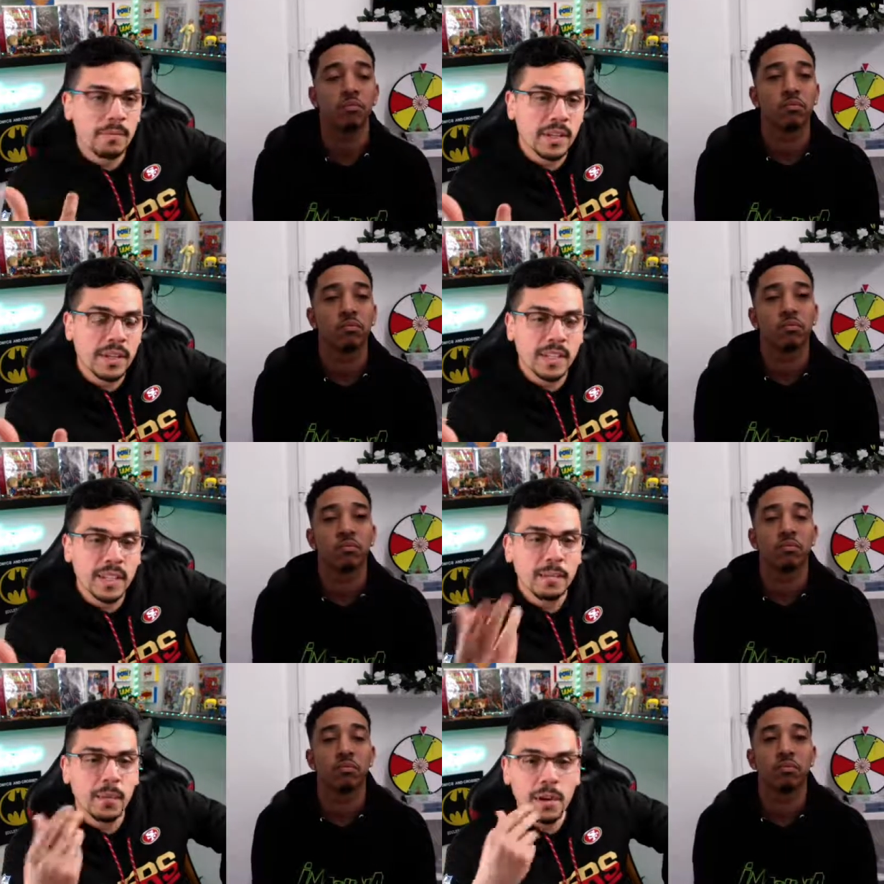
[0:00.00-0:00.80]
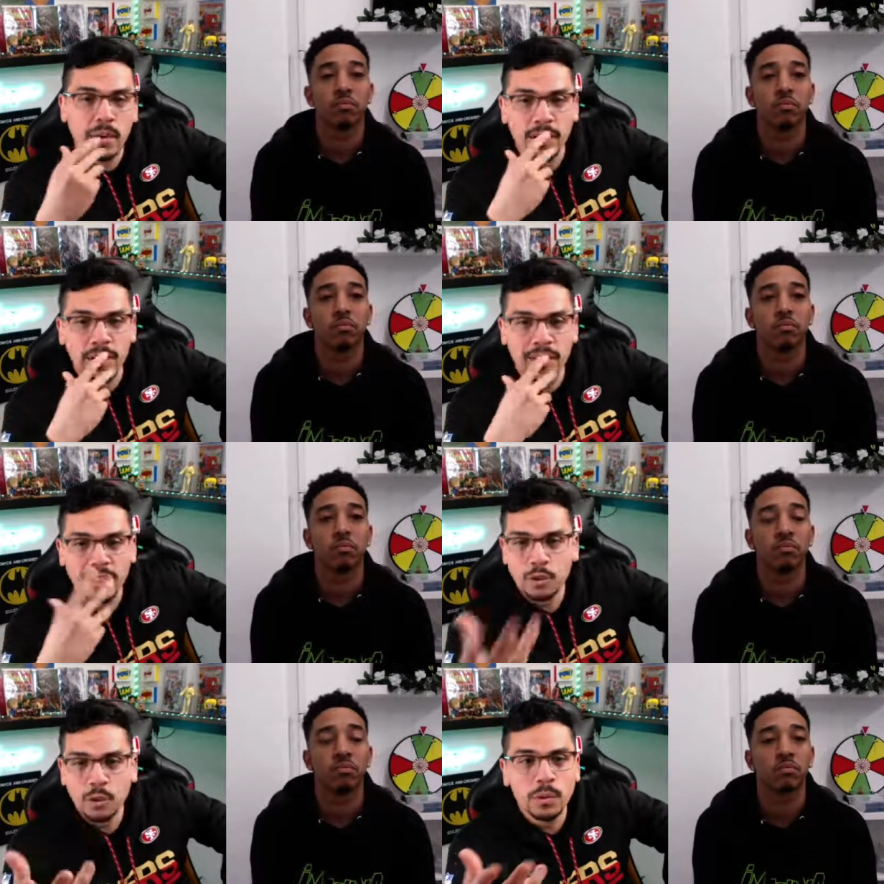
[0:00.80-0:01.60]
Speaker 1: like Lady Monarch, like
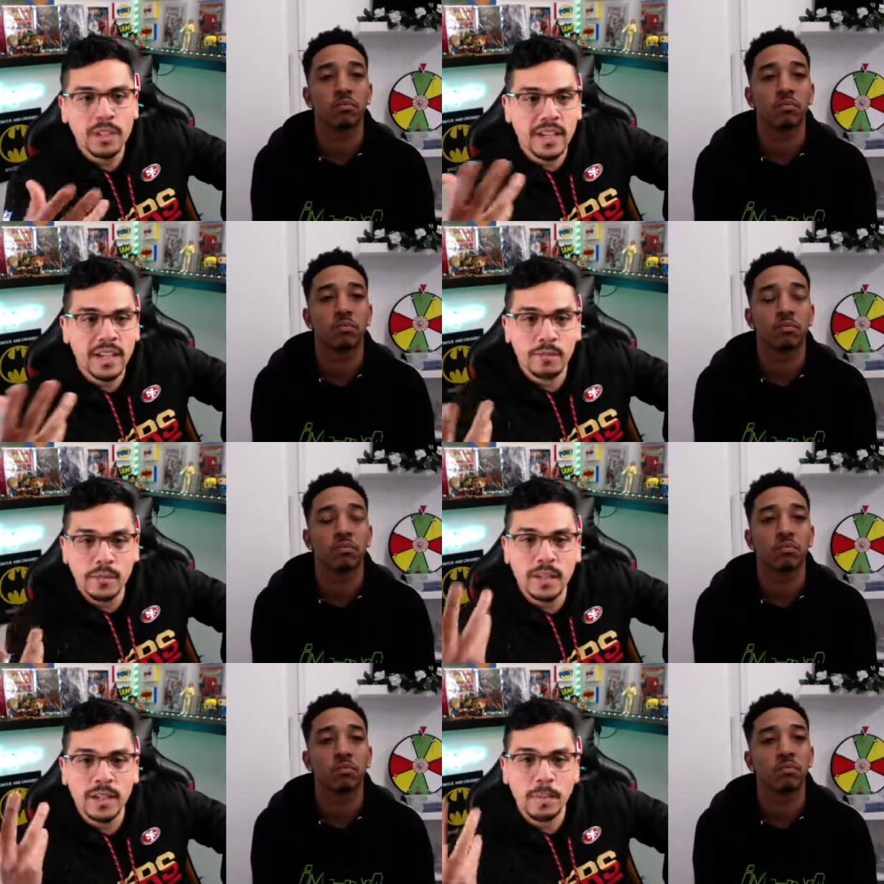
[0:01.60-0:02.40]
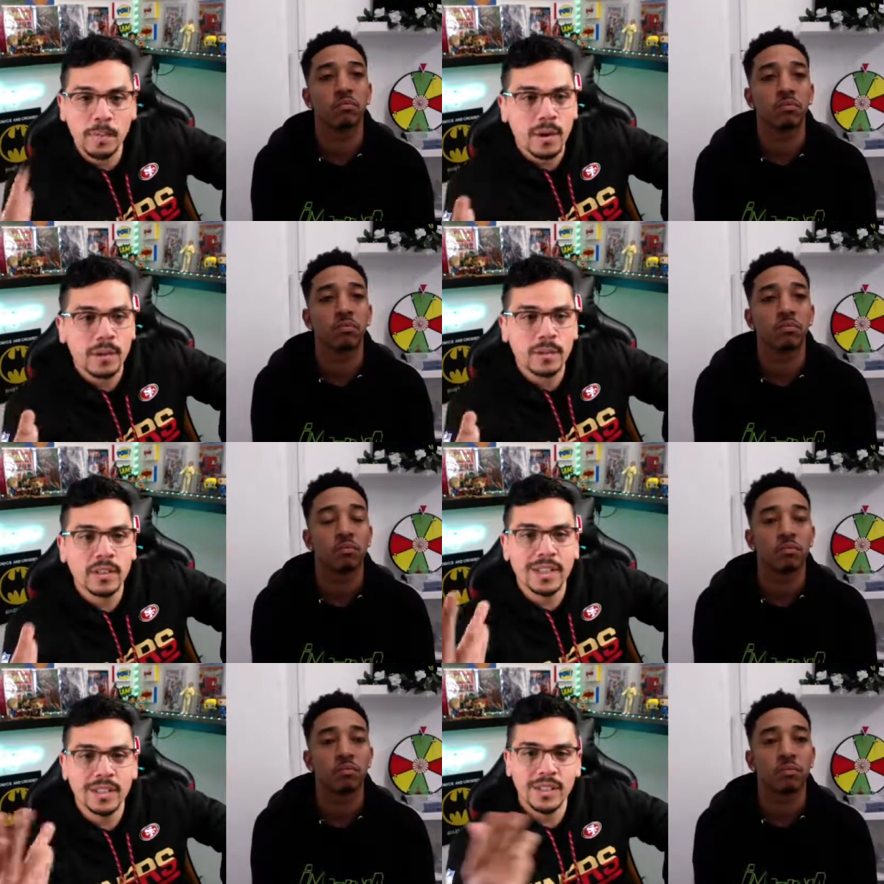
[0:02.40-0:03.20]
that's truly like I feel like a modern
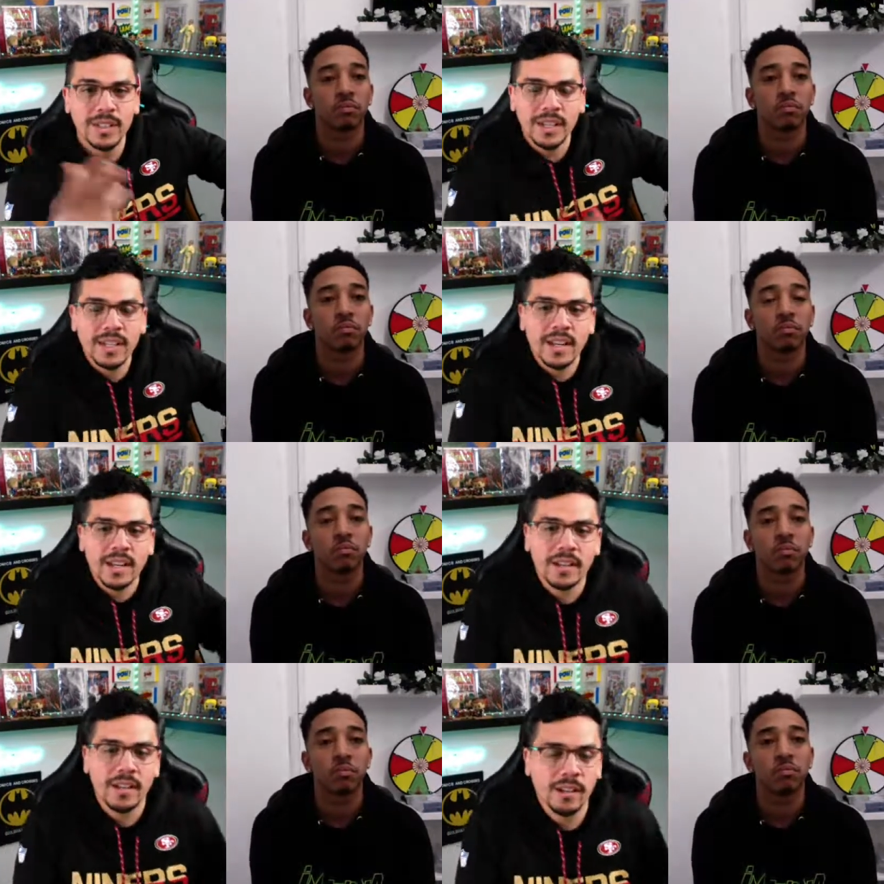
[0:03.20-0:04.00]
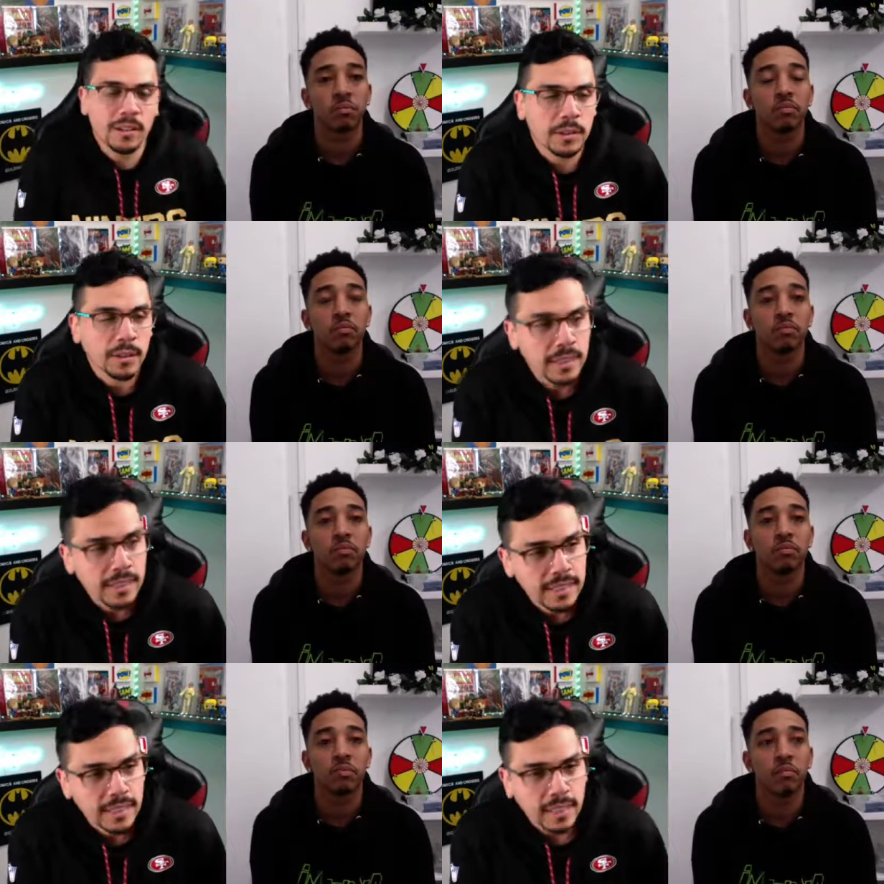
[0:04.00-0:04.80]
like today kind of character.
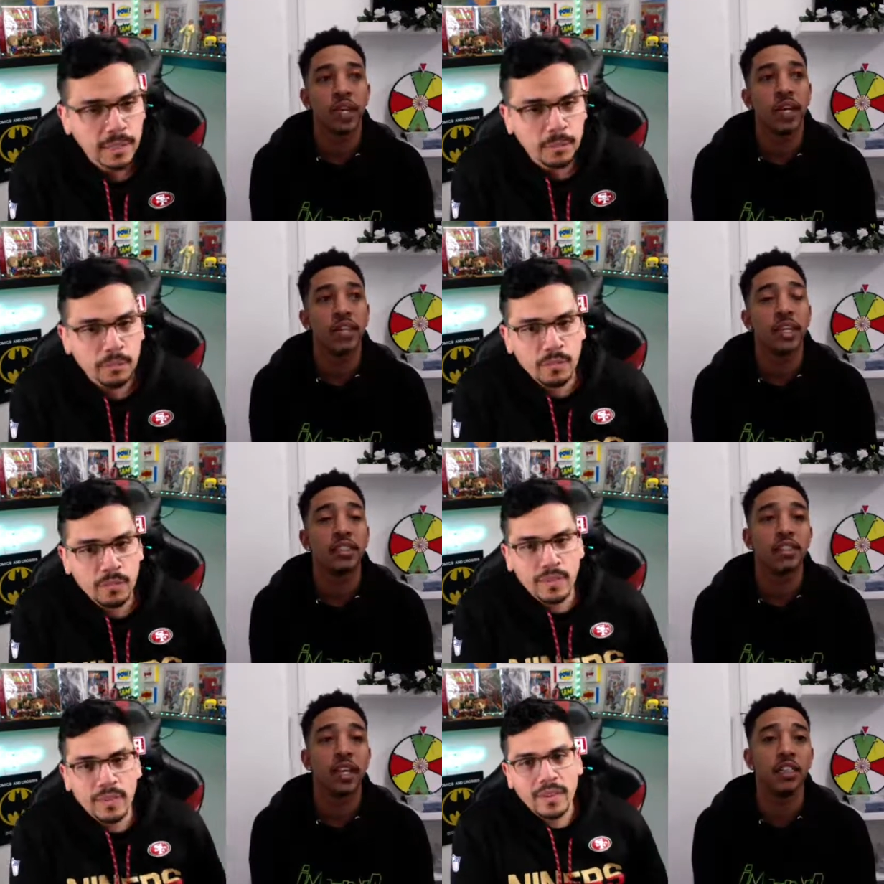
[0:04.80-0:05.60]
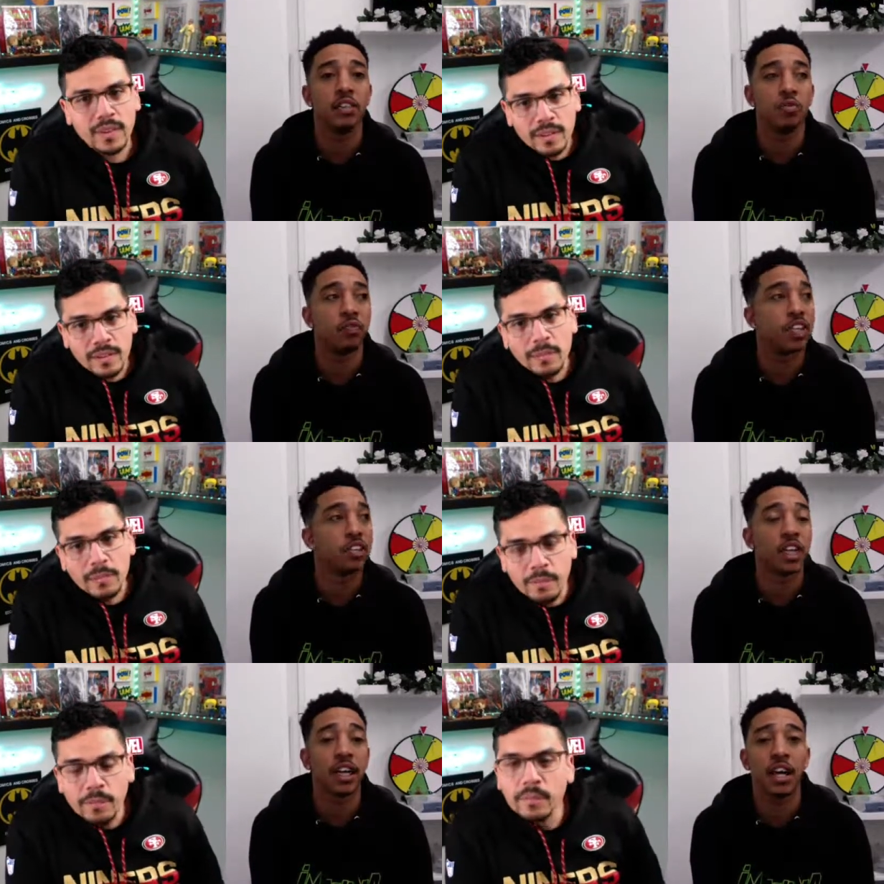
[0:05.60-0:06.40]
Um, yeah, that's that
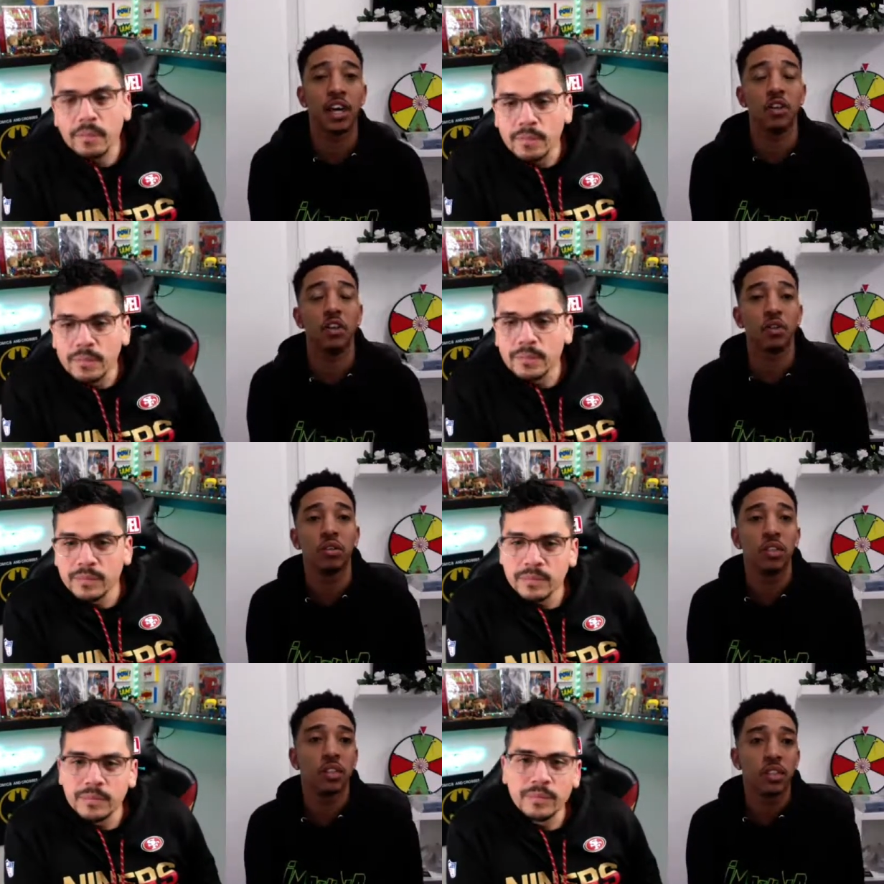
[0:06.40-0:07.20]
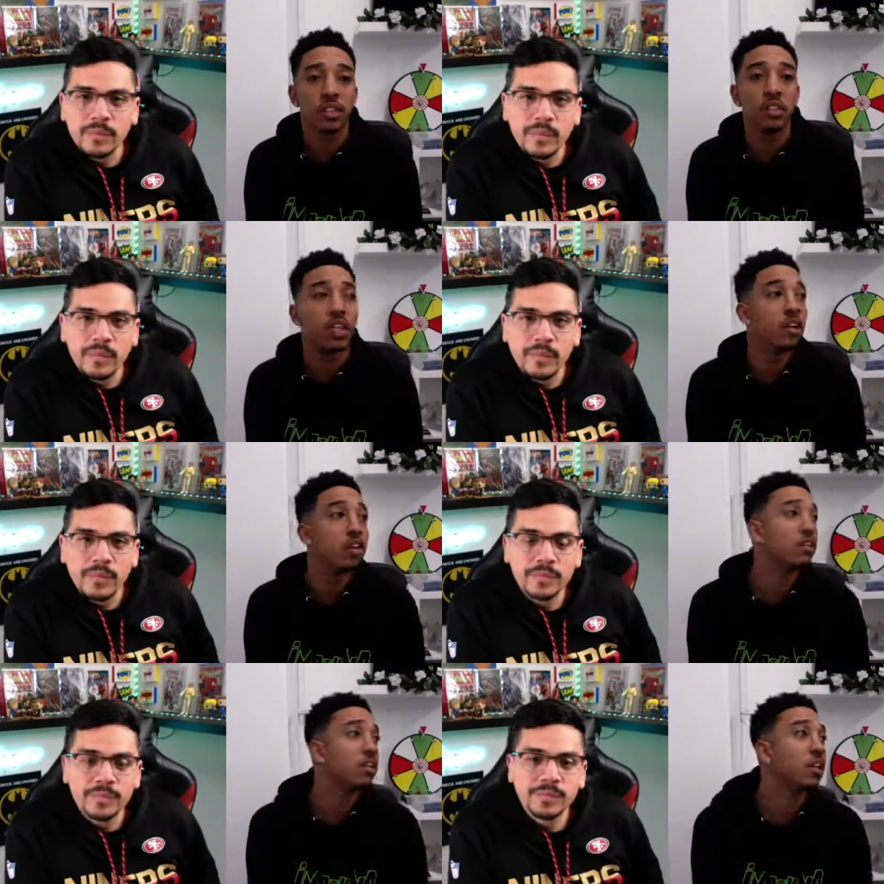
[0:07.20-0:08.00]
Speaker 2: feels like how you
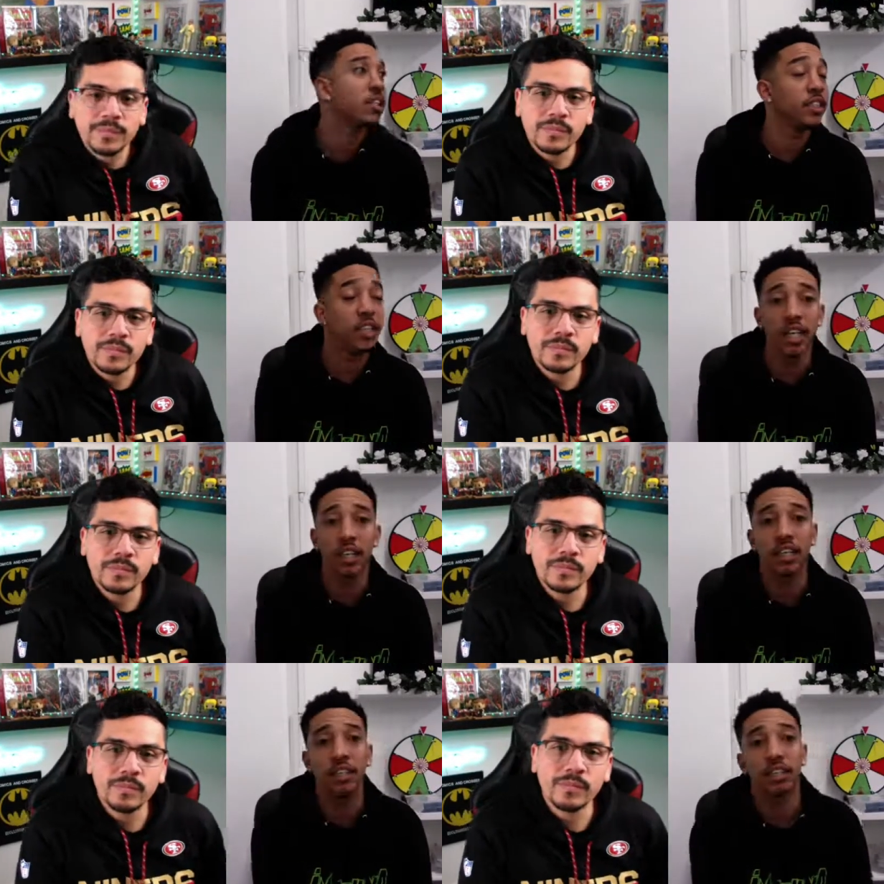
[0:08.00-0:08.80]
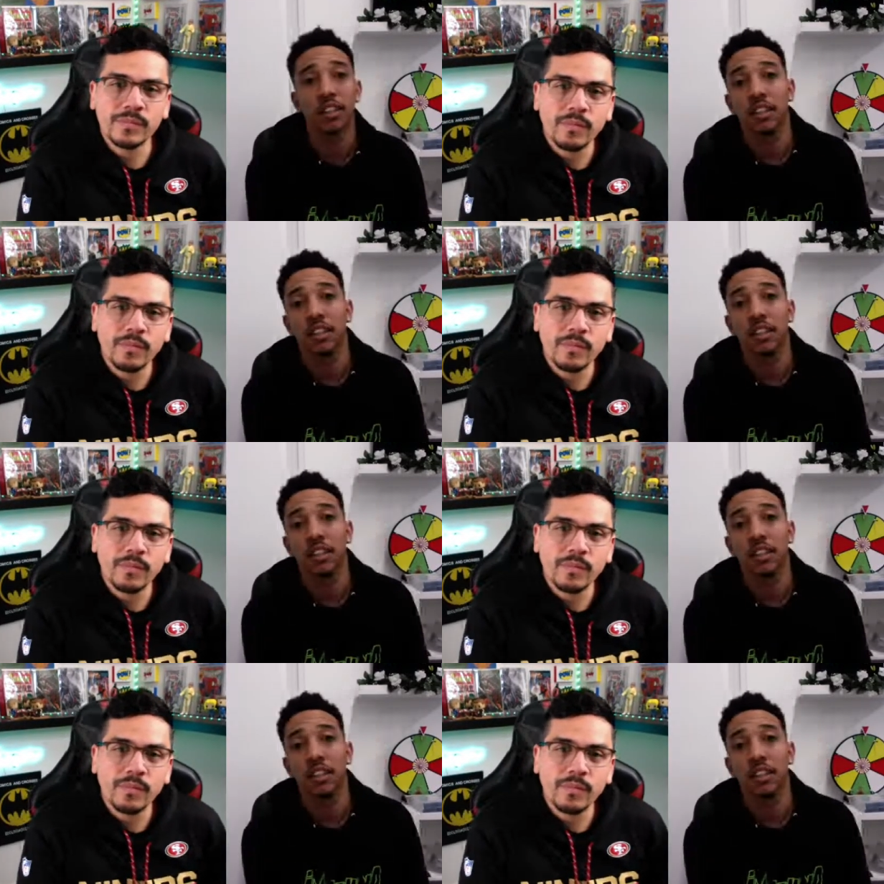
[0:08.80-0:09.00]
know a young